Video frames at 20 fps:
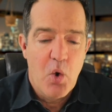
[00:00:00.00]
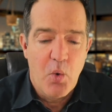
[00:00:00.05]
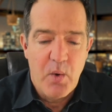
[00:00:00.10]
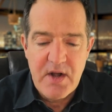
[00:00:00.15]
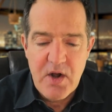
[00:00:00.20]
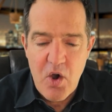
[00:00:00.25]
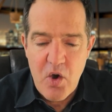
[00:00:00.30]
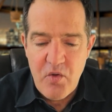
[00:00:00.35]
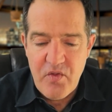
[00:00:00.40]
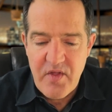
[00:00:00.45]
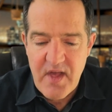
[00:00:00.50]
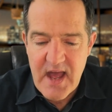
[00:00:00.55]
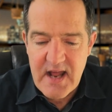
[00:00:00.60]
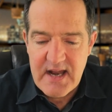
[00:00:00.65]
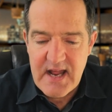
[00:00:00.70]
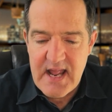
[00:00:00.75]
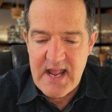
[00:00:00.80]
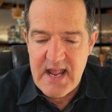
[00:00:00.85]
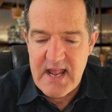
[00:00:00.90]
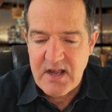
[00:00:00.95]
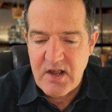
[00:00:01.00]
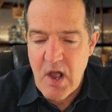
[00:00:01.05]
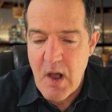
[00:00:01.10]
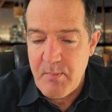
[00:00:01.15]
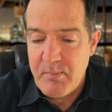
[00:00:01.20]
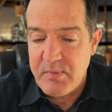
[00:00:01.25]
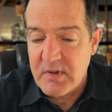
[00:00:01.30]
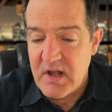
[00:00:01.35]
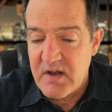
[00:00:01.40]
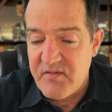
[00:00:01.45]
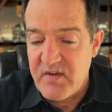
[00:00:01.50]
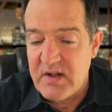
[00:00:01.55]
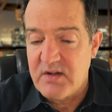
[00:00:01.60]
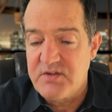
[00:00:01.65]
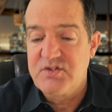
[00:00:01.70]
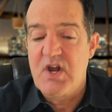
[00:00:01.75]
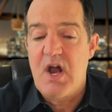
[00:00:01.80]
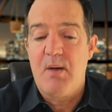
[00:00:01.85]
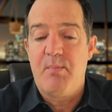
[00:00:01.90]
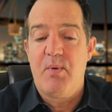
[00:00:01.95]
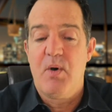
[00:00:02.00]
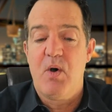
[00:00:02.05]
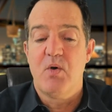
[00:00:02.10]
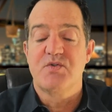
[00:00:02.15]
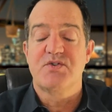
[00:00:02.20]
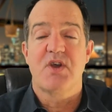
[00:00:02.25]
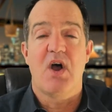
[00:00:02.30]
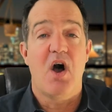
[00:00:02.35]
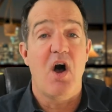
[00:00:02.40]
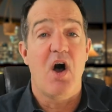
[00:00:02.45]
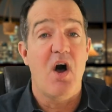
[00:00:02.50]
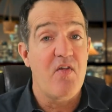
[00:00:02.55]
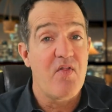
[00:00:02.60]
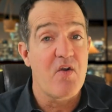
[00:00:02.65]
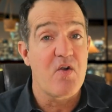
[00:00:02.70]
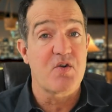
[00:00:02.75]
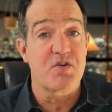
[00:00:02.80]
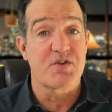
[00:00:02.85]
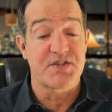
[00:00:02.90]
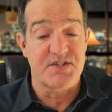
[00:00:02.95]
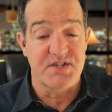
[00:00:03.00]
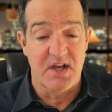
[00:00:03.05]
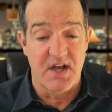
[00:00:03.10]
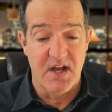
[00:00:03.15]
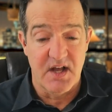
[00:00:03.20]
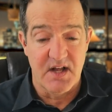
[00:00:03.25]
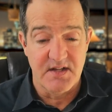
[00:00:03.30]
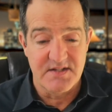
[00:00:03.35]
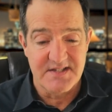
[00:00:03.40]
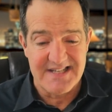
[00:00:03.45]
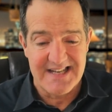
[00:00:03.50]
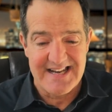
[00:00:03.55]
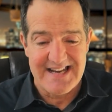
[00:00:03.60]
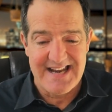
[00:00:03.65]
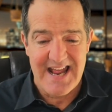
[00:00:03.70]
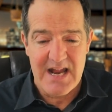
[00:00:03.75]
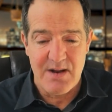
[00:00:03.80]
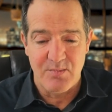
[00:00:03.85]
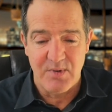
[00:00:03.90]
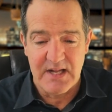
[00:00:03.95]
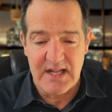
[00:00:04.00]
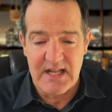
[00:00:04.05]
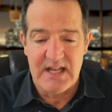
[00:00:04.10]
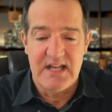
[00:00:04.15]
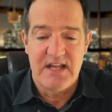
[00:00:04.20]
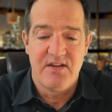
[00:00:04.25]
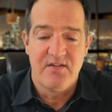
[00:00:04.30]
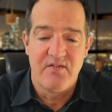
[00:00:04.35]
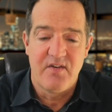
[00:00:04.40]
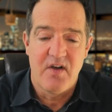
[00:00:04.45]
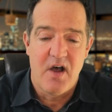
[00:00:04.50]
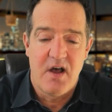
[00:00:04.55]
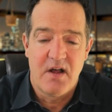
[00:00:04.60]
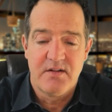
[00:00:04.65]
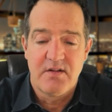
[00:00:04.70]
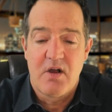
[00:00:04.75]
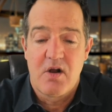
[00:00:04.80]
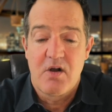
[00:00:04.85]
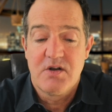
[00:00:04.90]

we know that a couple of El Chapo's other sons, namely Ivan